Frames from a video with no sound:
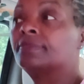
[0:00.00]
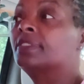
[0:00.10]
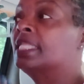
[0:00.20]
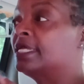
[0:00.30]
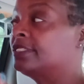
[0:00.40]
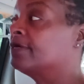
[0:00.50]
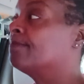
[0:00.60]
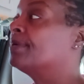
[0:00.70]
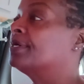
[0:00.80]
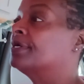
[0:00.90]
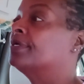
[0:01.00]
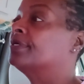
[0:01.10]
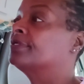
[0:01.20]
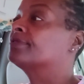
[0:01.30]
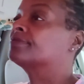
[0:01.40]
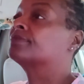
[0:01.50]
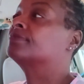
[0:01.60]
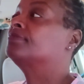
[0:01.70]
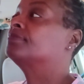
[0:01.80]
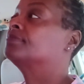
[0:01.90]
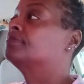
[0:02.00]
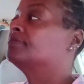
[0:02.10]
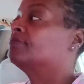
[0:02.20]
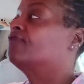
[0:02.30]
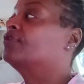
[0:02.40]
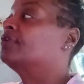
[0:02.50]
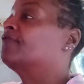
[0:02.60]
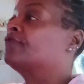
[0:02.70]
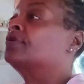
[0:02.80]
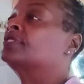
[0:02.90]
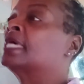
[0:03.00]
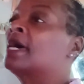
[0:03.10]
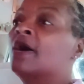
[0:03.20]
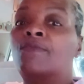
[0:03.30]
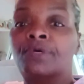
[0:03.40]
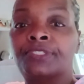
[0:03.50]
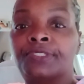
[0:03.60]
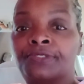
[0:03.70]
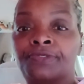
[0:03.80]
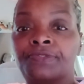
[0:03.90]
Let them burn for the first hour or 2.